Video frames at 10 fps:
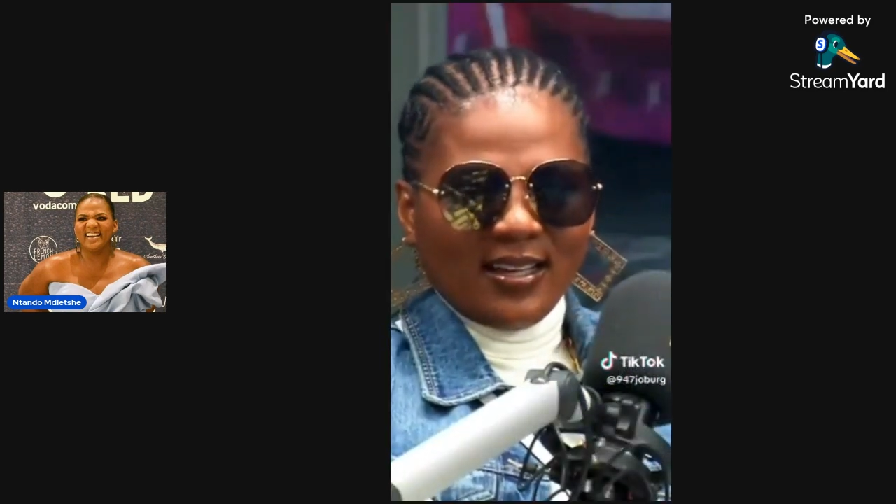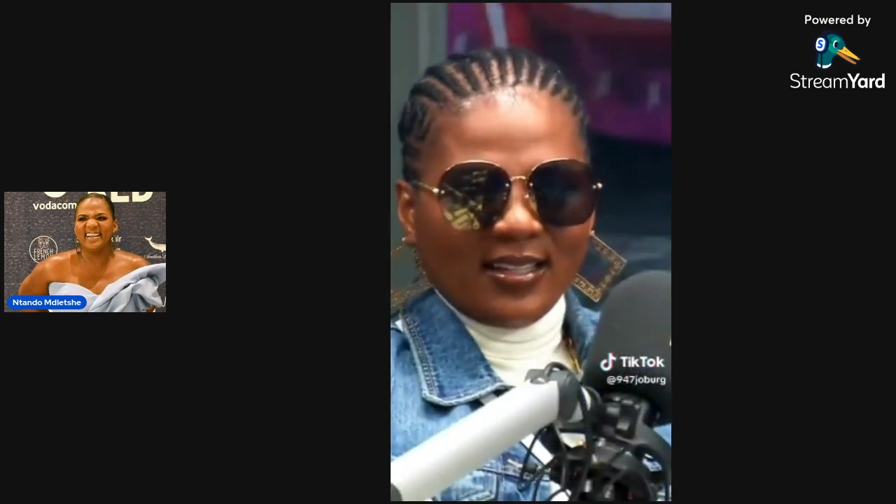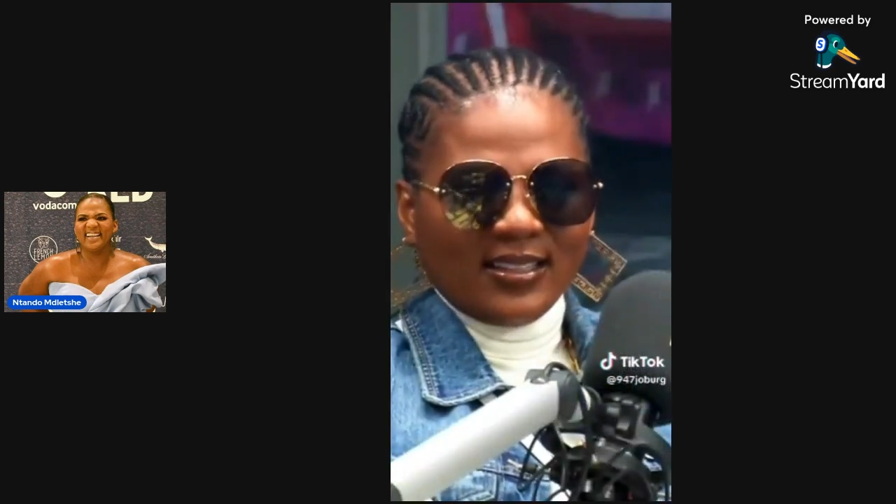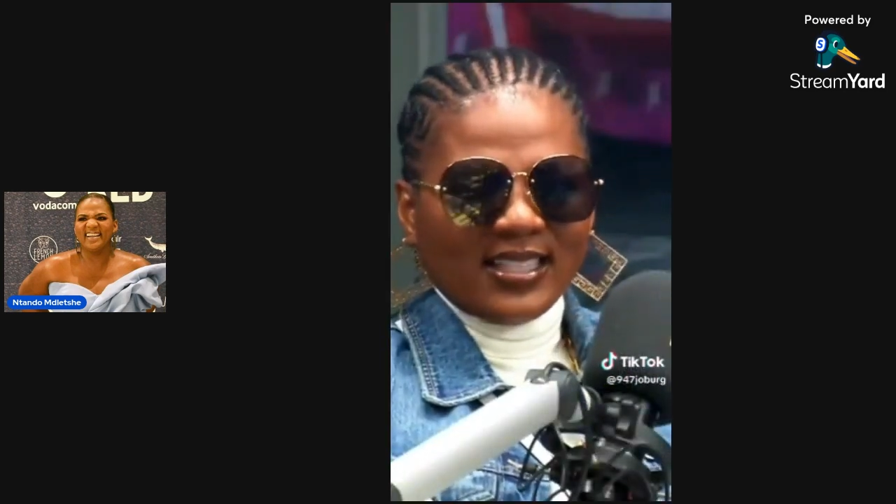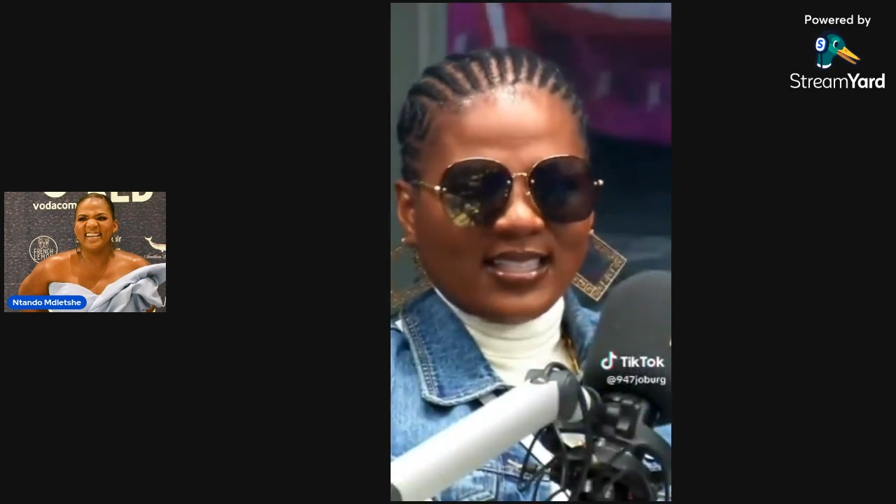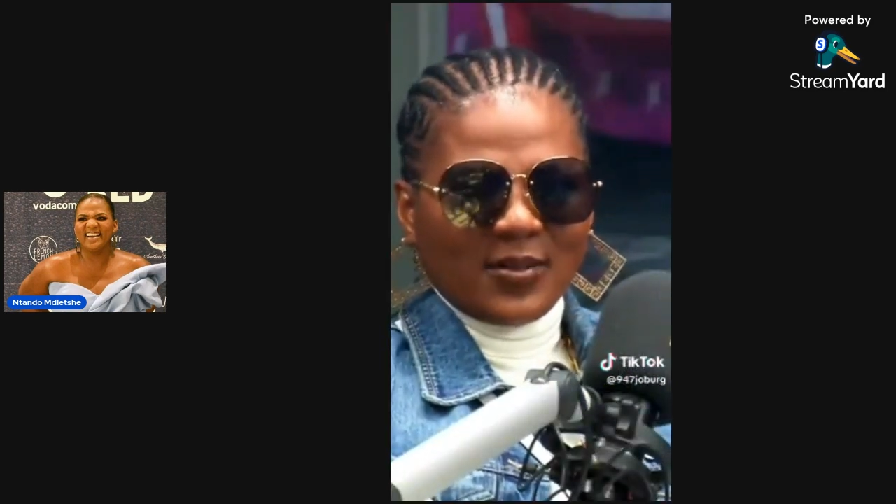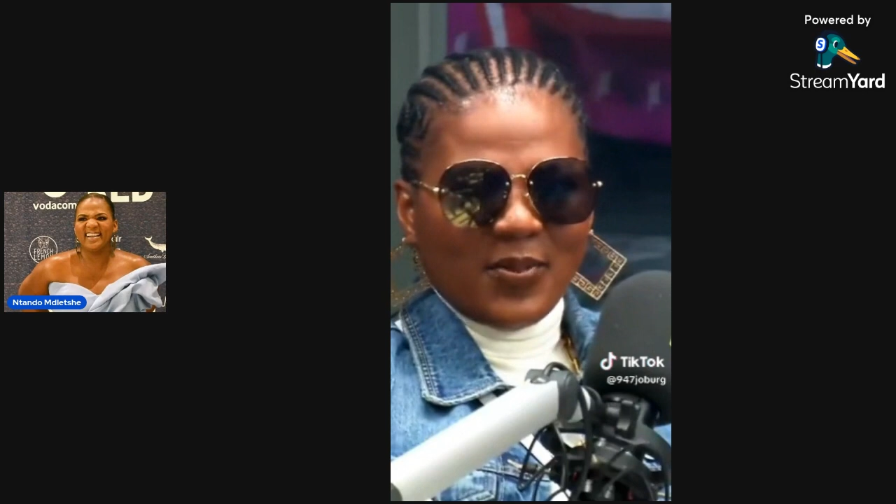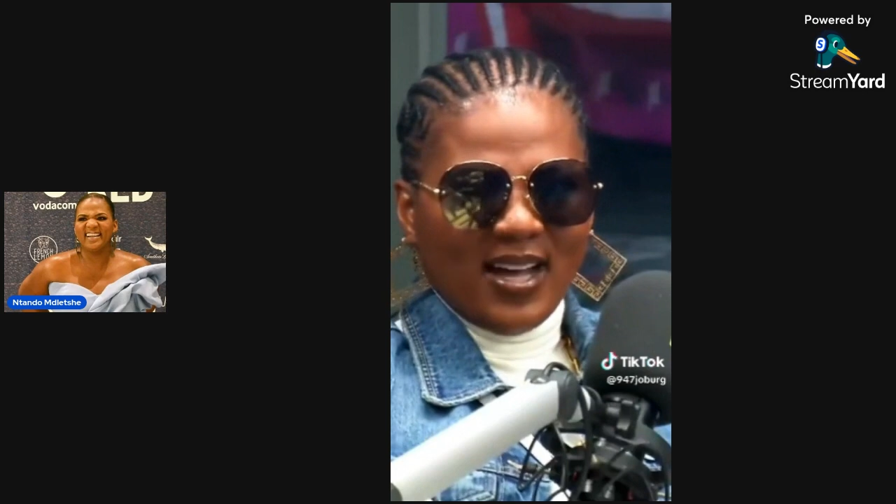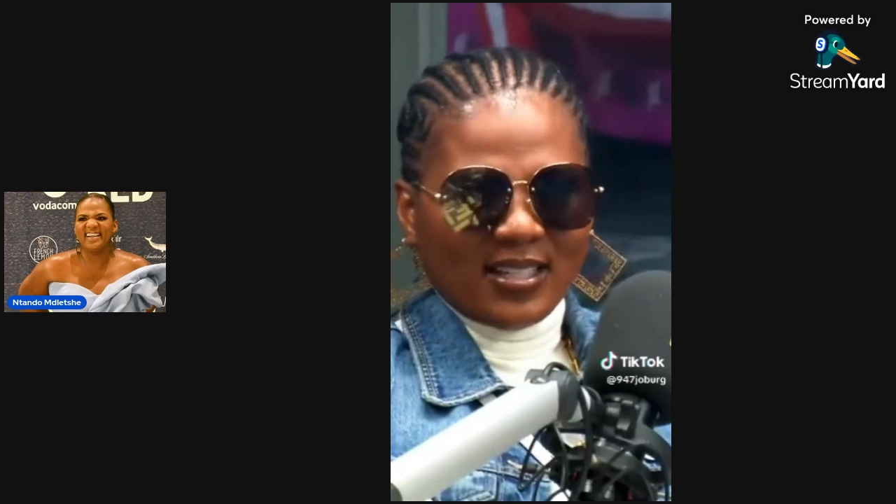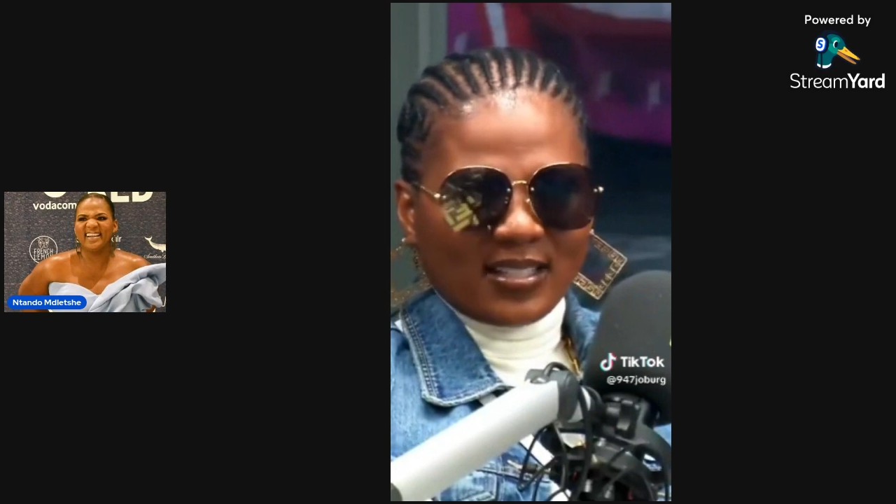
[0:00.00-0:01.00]
That's the
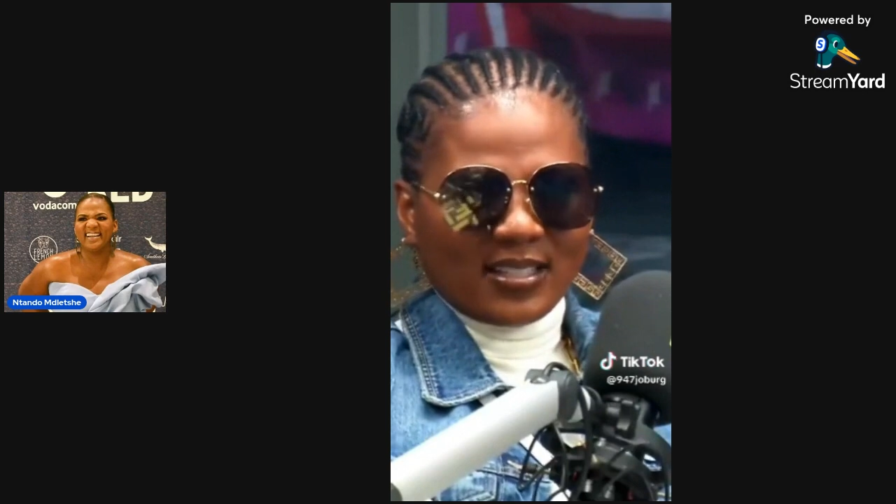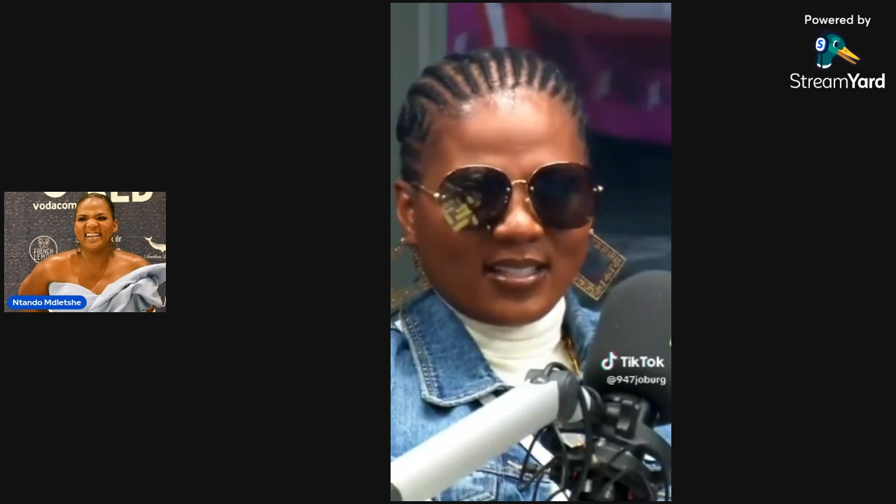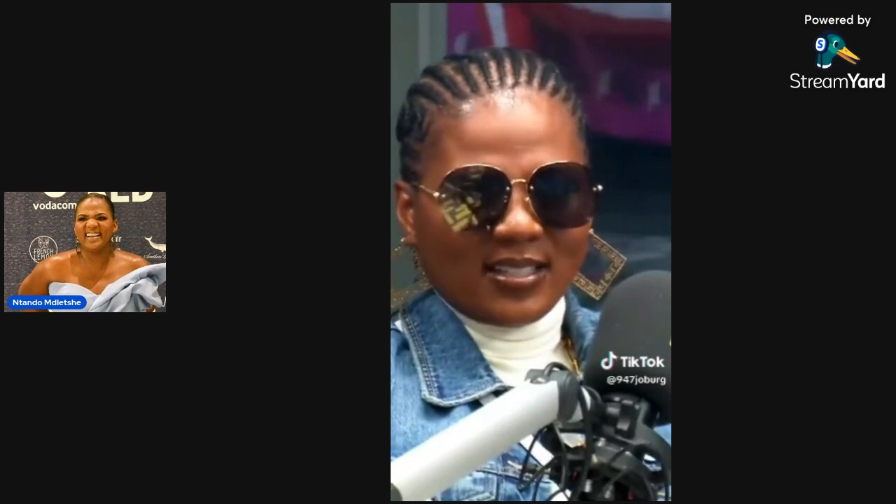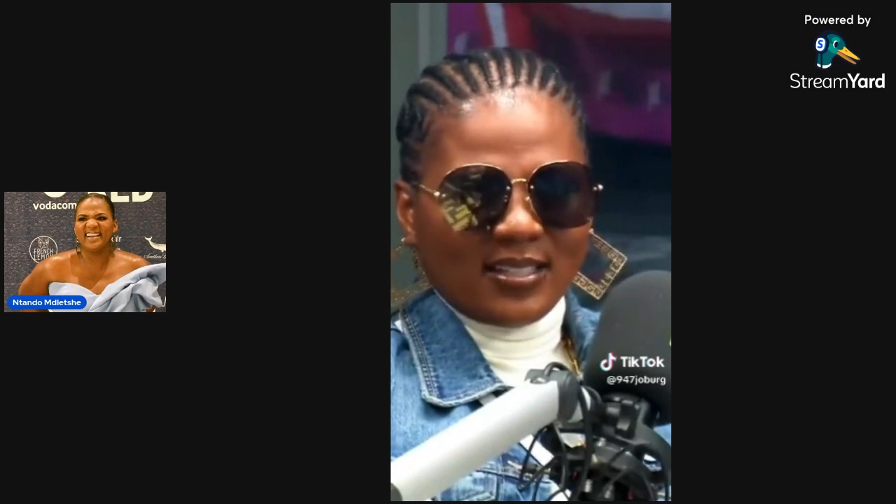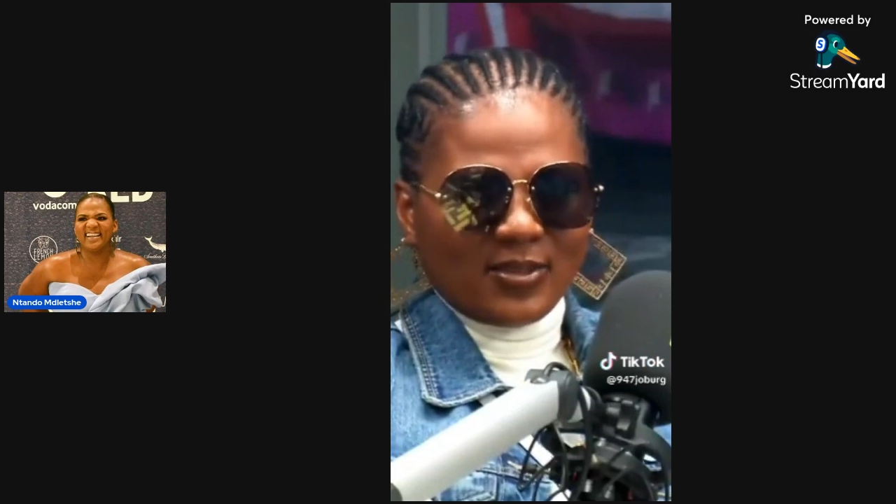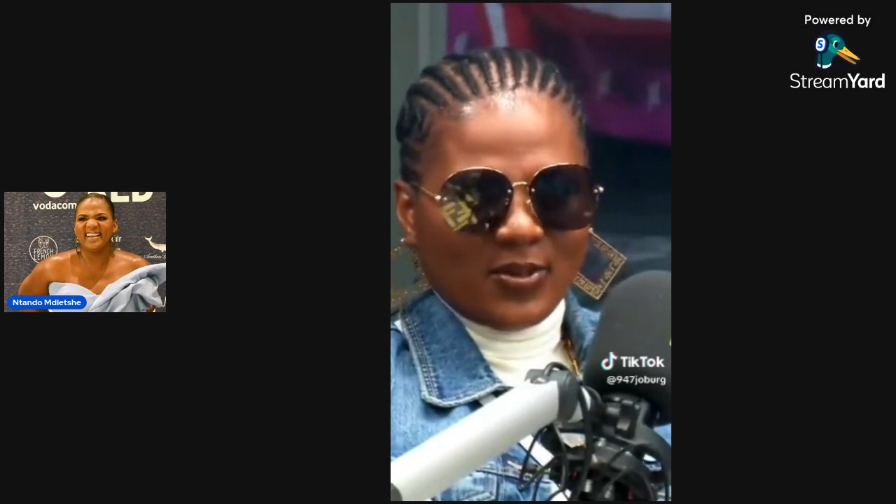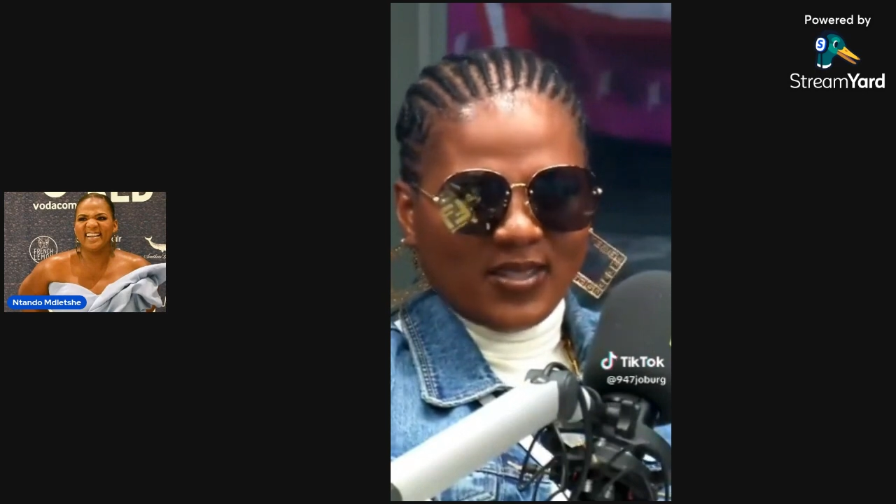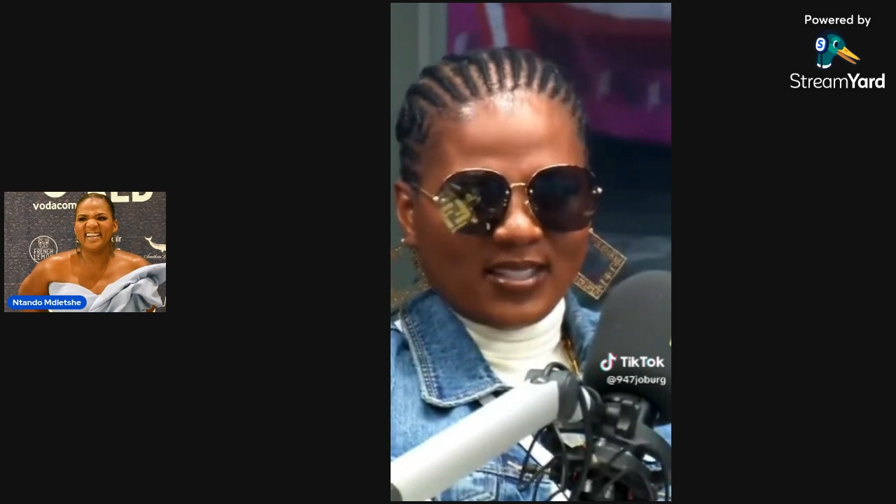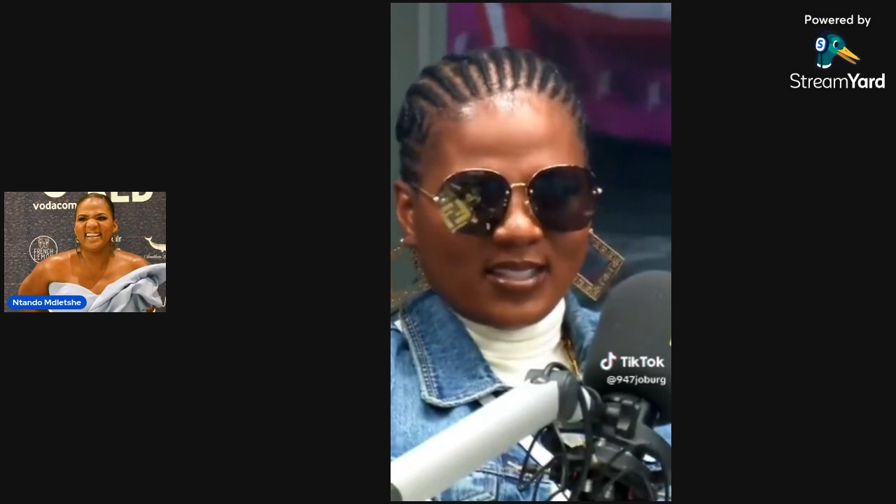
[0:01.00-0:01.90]
past, Robert.